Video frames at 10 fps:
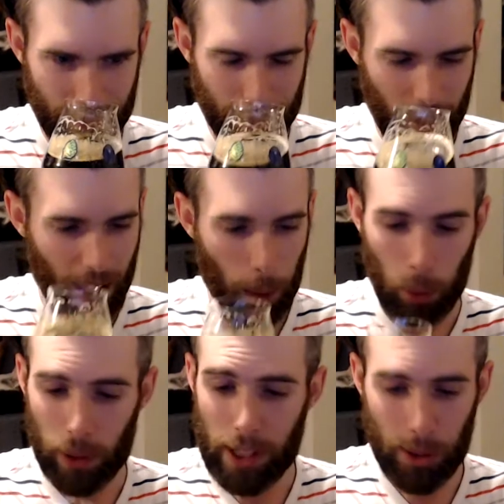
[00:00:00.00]
yeah,
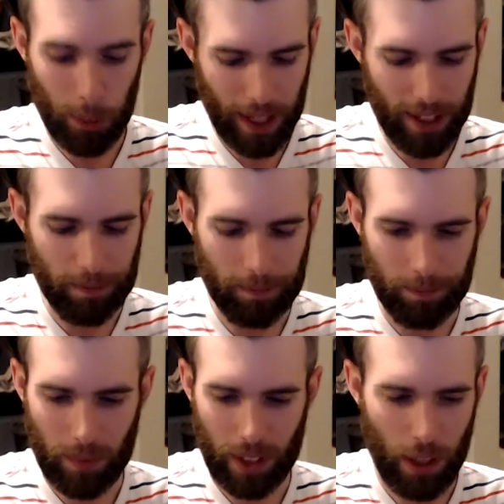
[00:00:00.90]
pretty sweet.
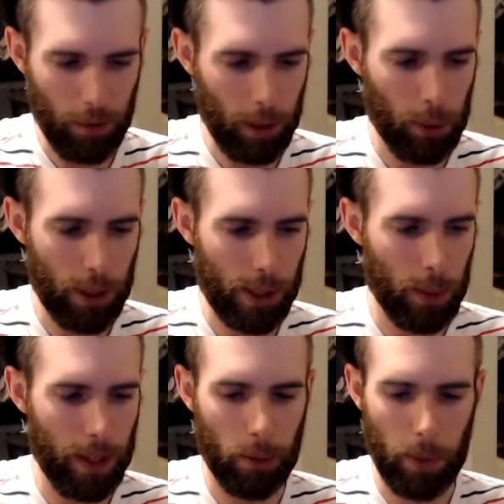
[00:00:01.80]
Definitely pretty
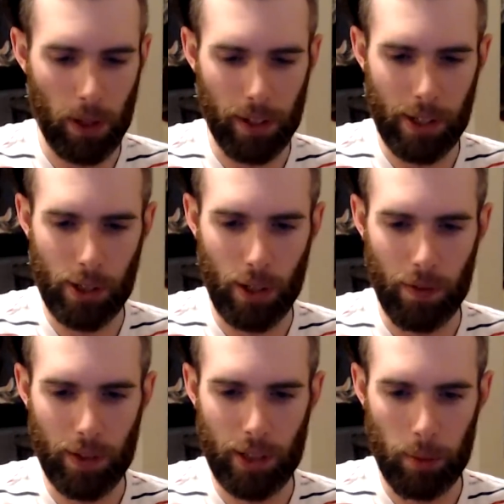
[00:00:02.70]
sweet. Their barrel-aged
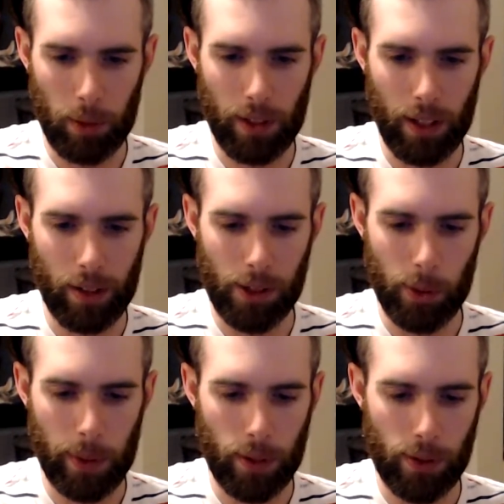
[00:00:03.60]
stuff is typically on the
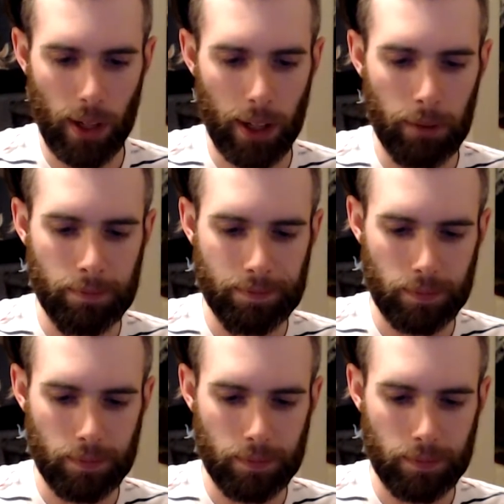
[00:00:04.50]
sweeter side.